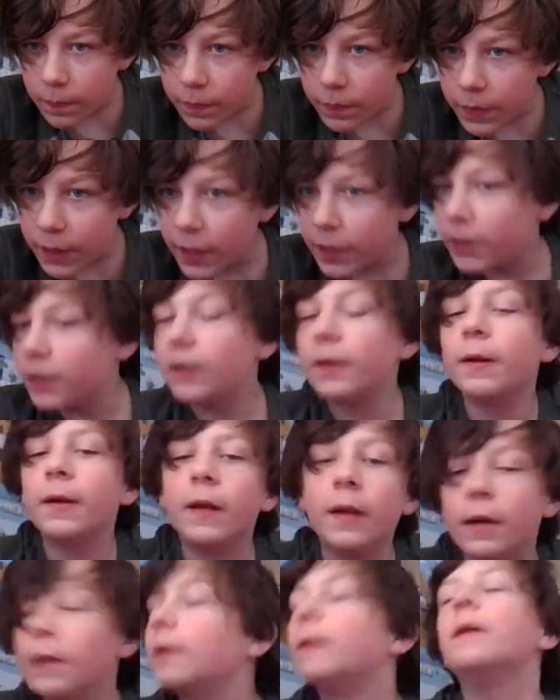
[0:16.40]
In
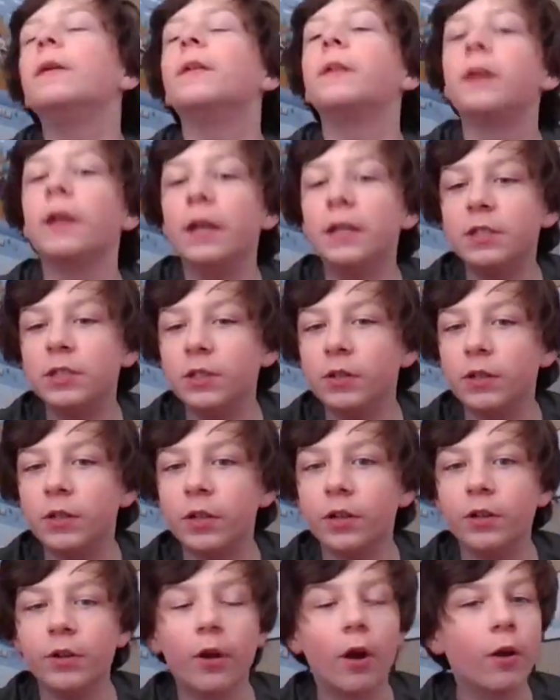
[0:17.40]
case you
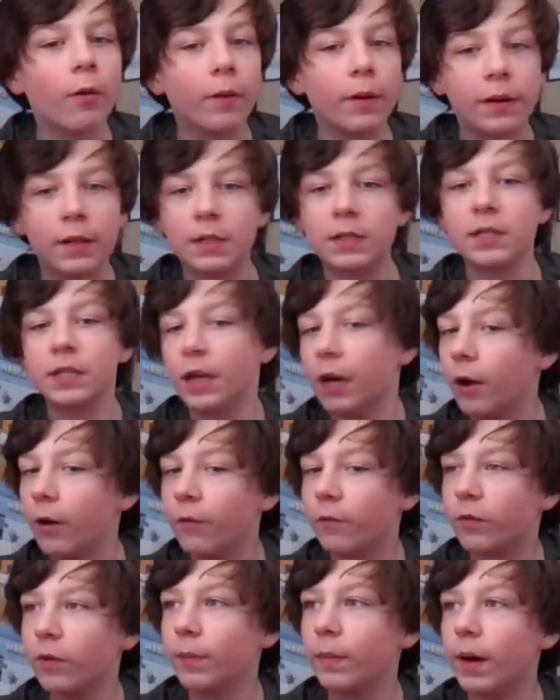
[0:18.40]
couldn't already tell
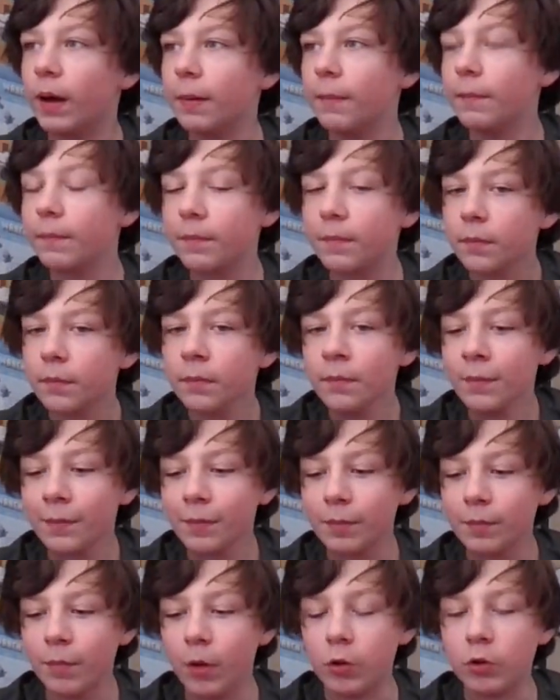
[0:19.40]
from my
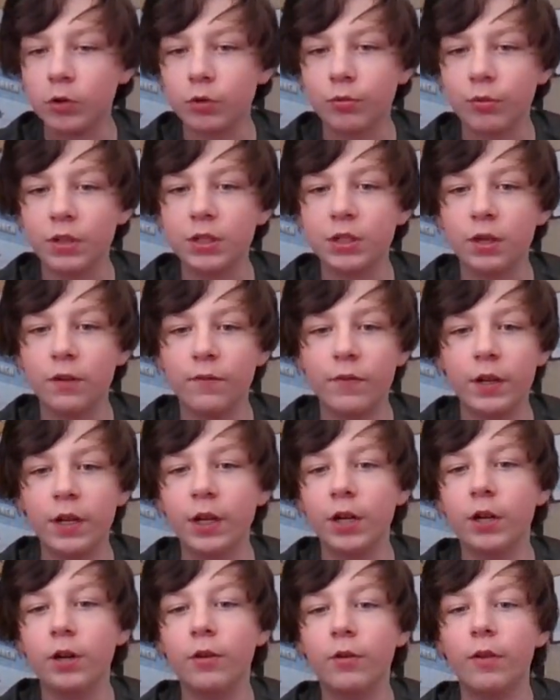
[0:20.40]
most recent
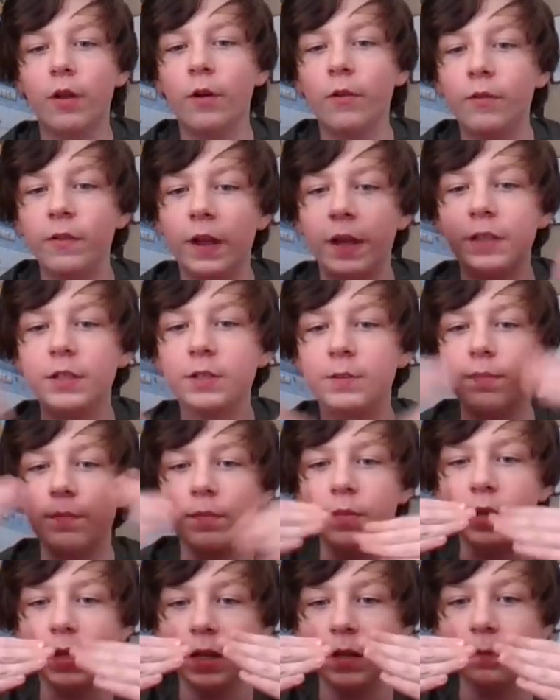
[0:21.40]
video, that's
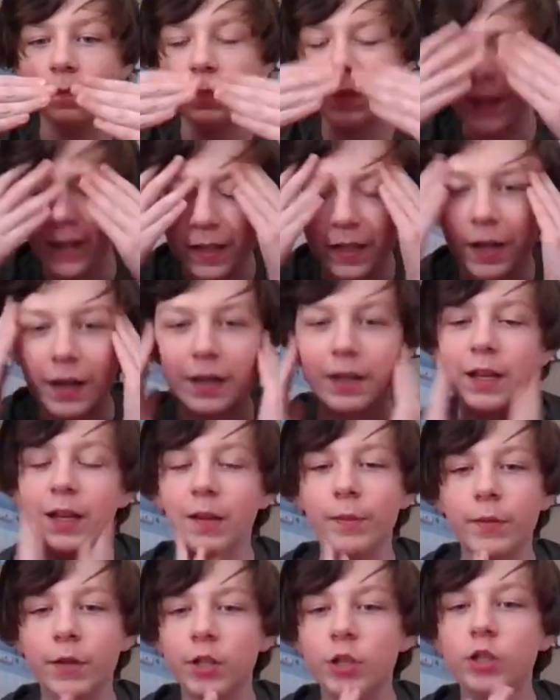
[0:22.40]
me and not an
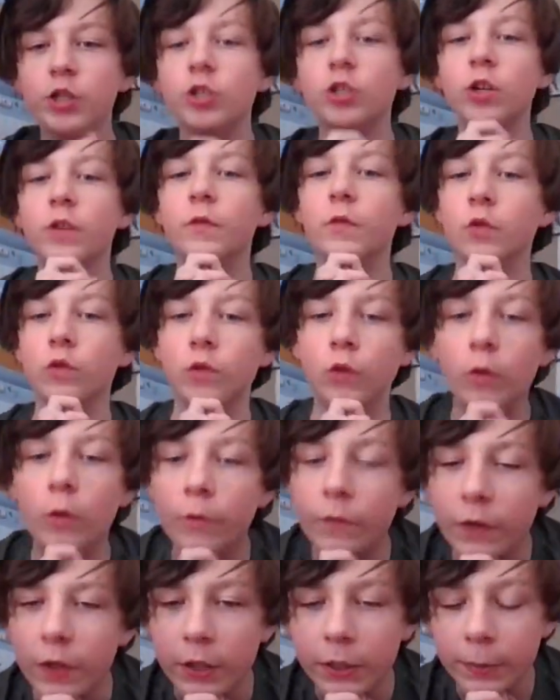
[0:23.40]
image of
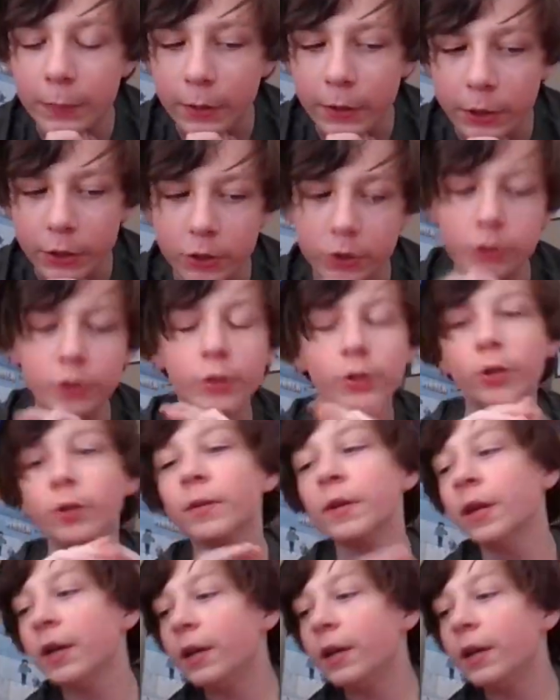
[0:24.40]
Trollface Pea Shooter.